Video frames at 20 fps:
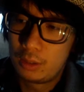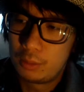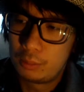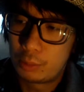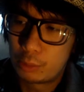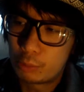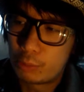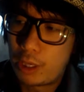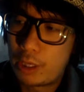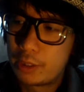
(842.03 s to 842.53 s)

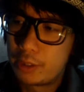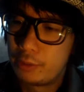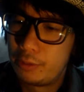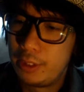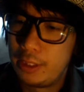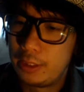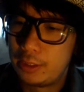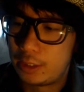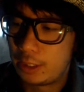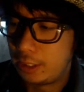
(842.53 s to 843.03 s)
But rather,
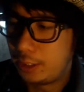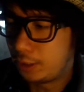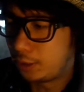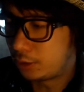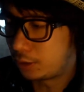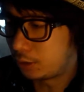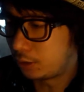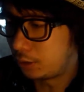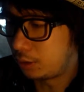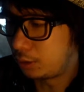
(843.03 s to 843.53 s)
it
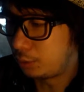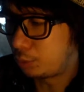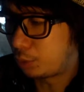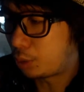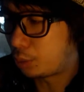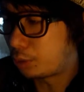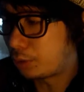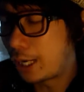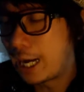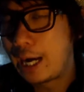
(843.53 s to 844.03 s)
is
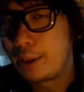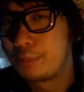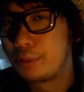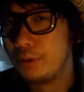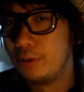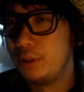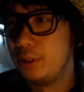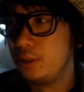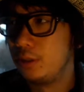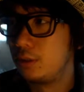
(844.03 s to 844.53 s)
what will
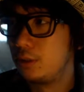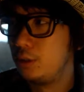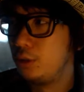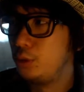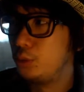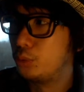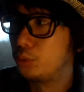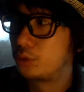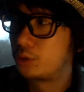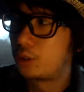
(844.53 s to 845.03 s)
happen is
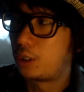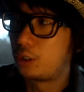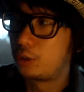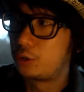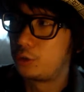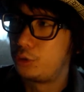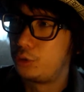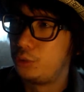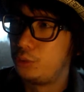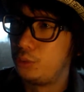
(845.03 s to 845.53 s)
you will
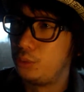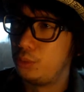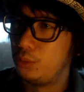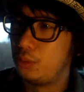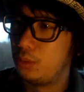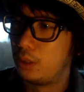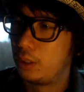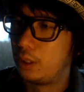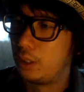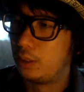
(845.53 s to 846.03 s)
start
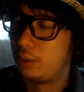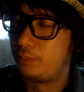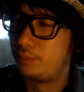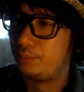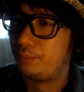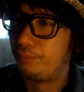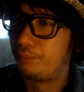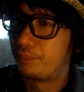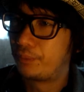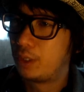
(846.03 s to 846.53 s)
to
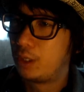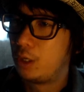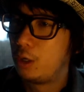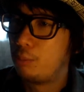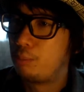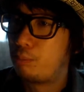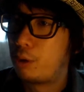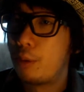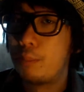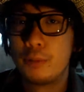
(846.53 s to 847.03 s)

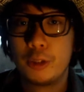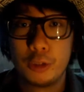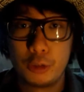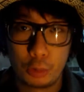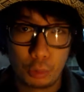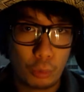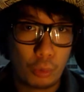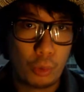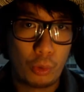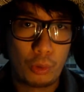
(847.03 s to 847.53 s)
bump
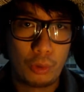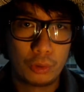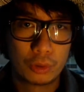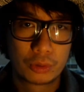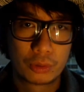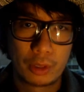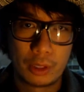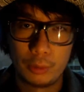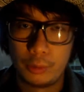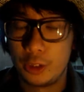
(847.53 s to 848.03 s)
into
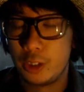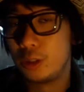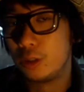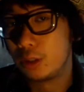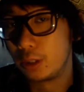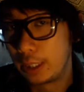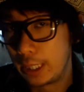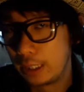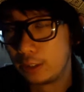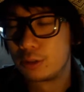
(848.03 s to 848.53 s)
walls, right? Which
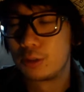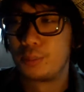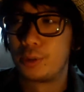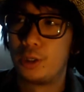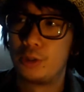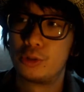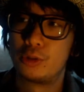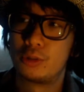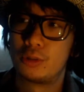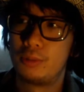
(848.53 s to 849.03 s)
is, again,
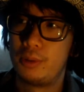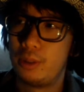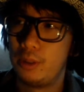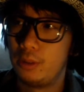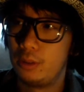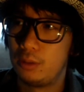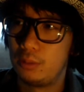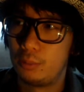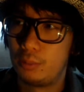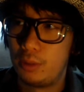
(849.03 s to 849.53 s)
something I talked about
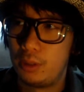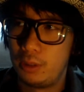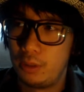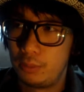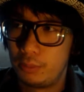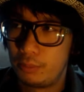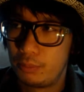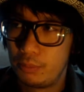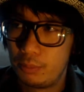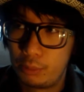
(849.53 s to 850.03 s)
in my
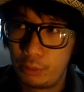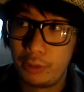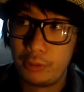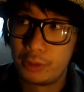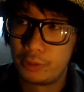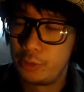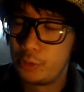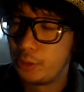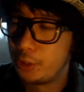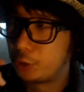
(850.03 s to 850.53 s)

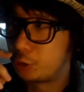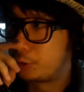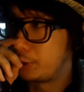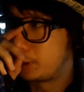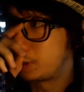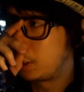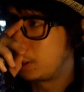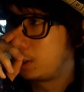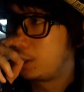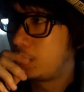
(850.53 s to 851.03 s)
previous few
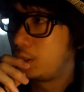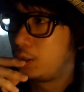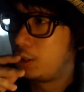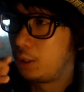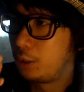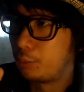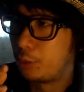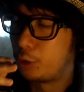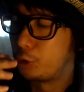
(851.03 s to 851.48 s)
entries, in